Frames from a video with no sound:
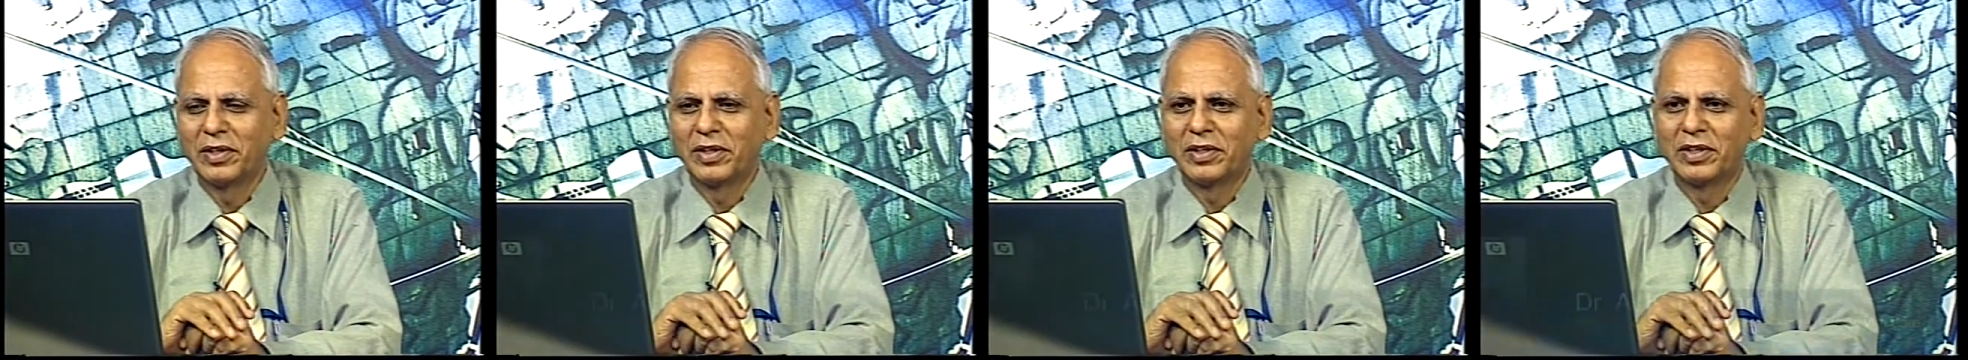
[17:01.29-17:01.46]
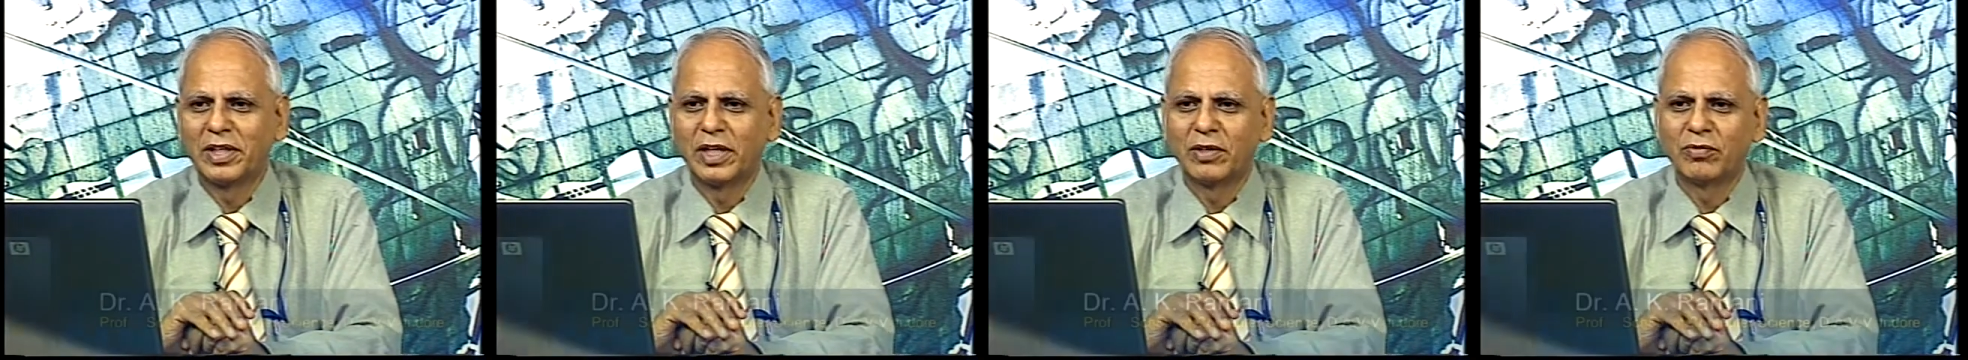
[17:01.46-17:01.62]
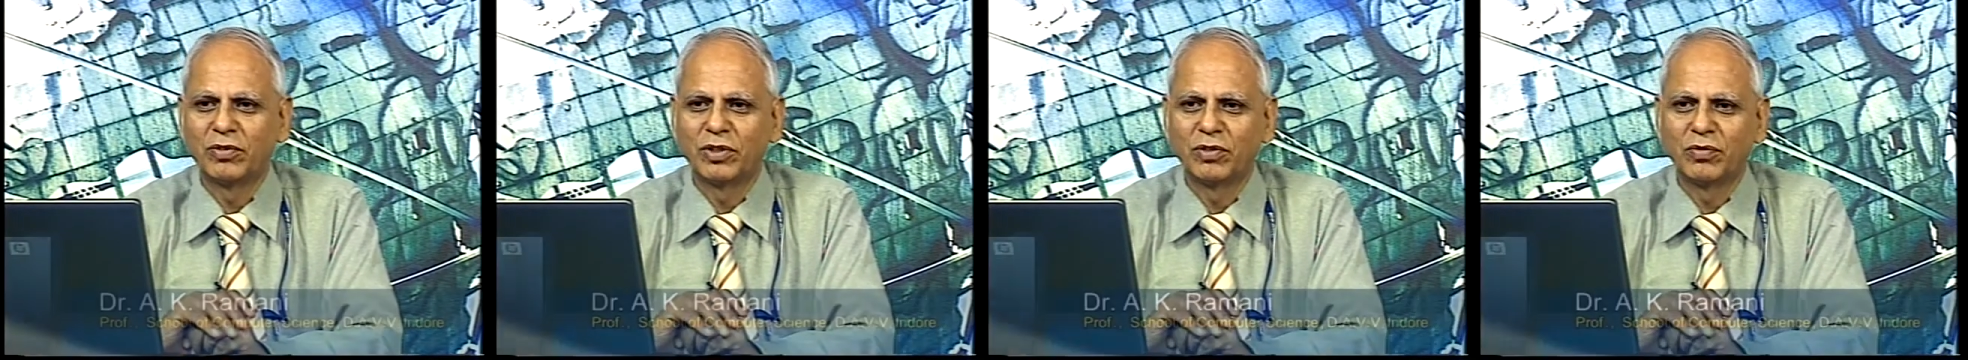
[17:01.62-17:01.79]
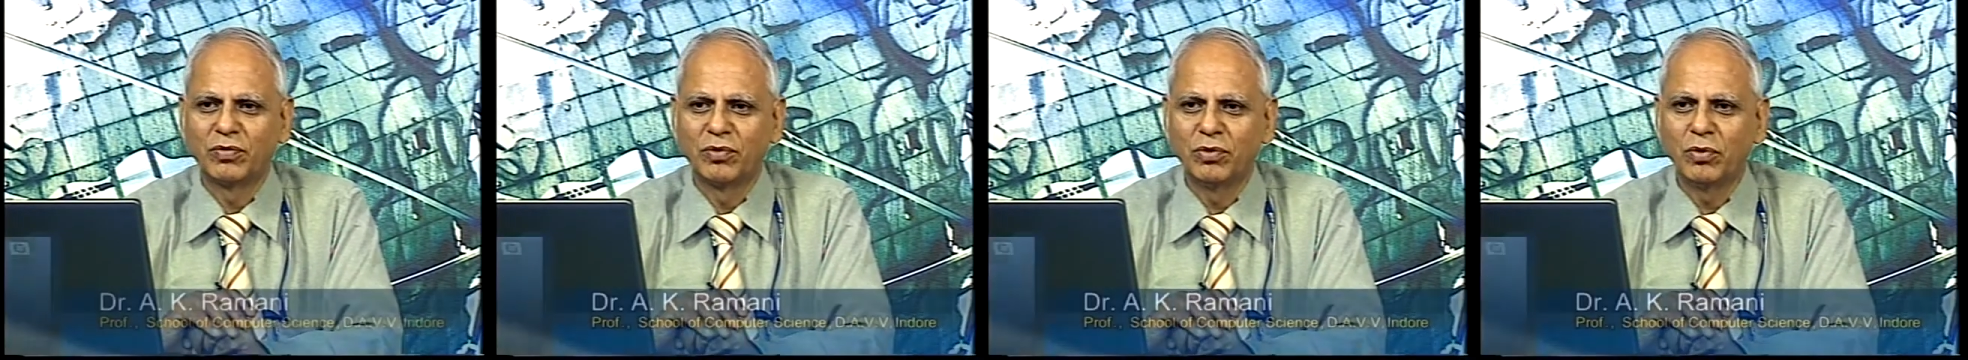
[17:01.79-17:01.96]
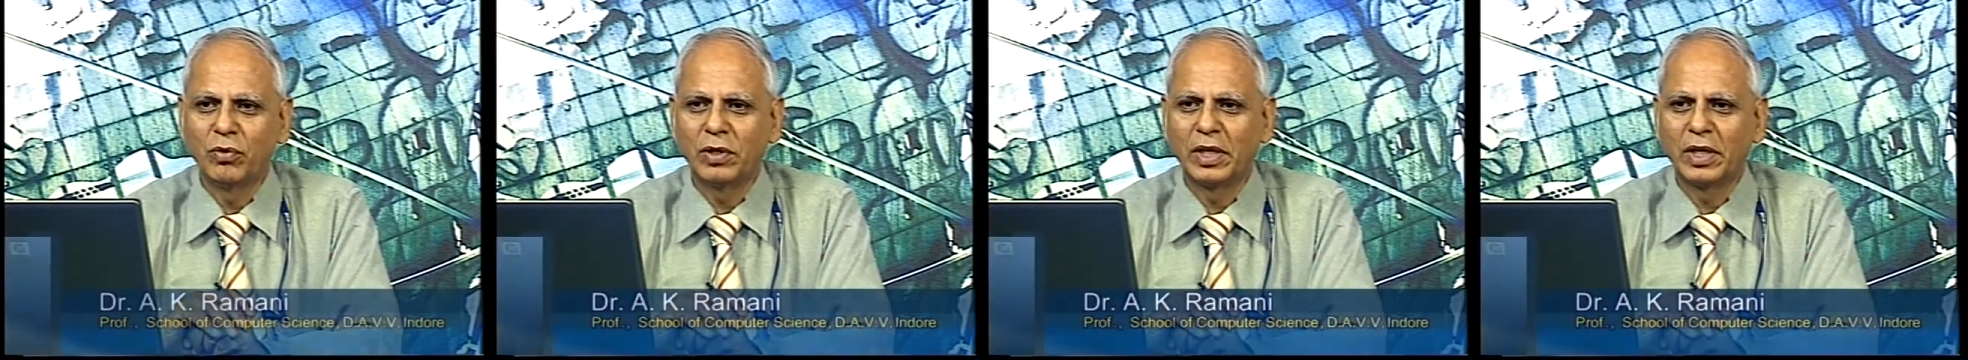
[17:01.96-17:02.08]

that with few